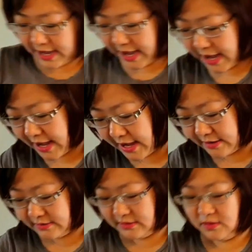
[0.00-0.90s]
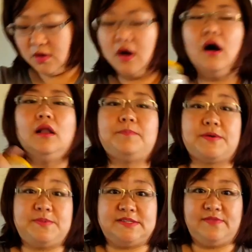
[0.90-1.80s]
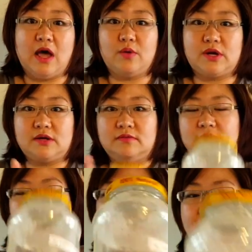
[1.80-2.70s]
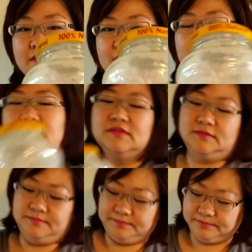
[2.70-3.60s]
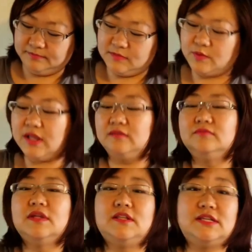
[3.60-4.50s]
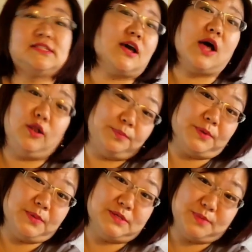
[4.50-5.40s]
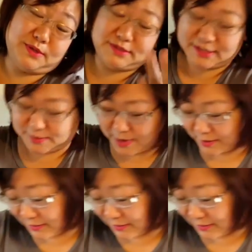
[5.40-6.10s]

and all-purpose flour. Okay, well, it's all-purpose because that's my